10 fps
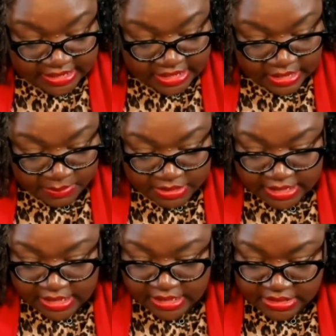and I'm
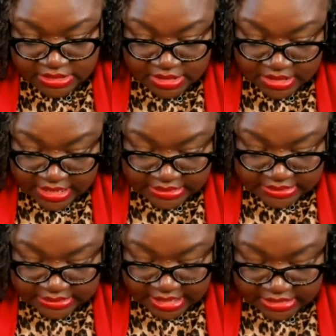getting into the
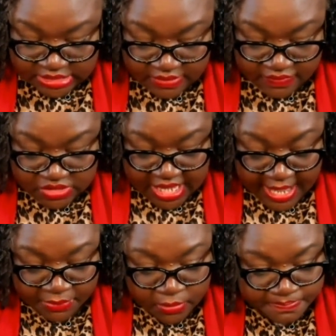next section of the
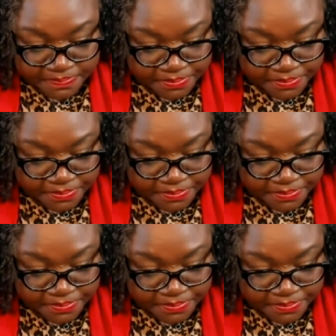chapter.